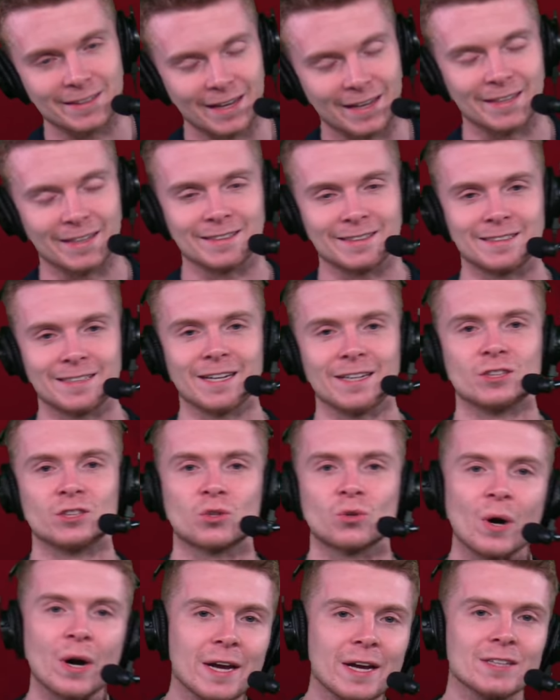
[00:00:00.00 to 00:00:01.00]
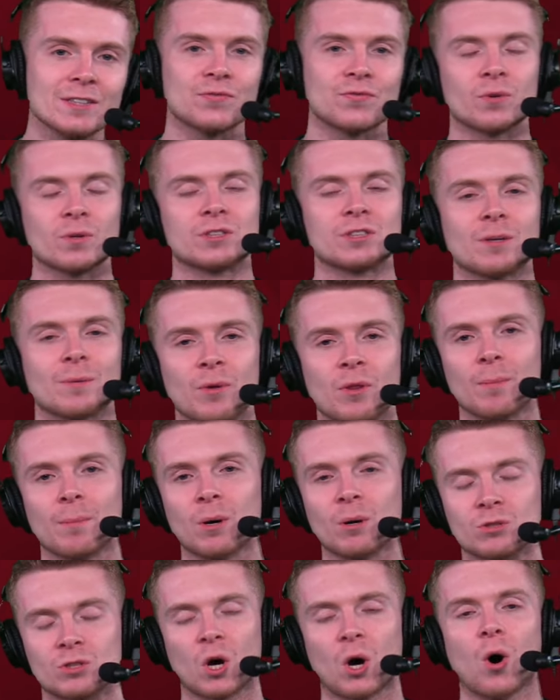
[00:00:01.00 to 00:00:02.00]
and they said trades for some of the
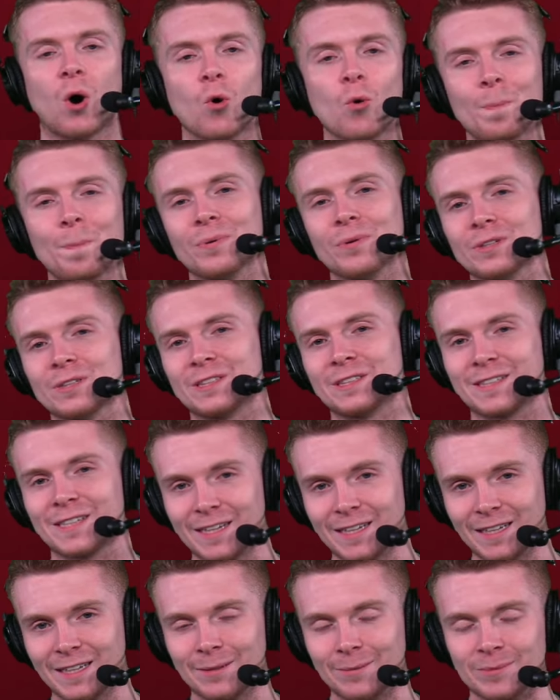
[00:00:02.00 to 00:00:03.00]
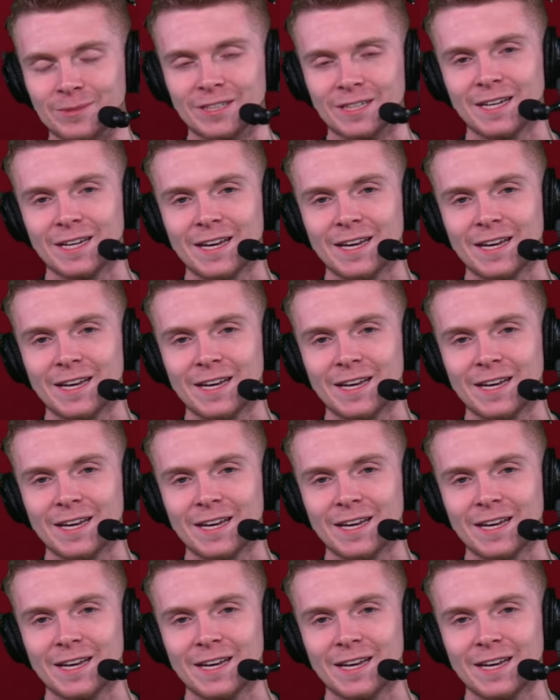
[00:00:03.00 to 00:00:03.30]
most hopeless teams